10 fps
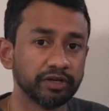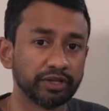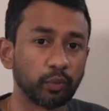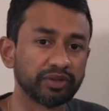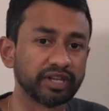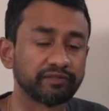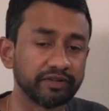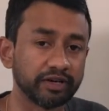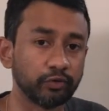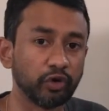The one that
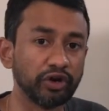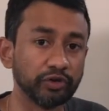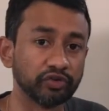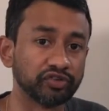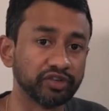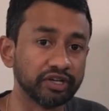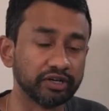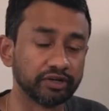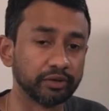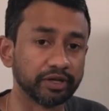we are going to see
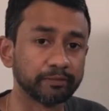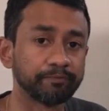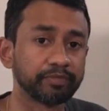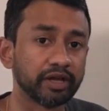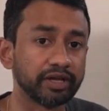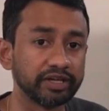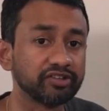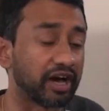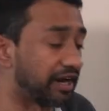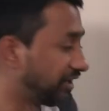today is
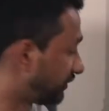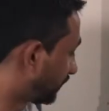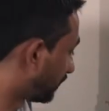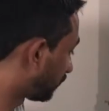ID3.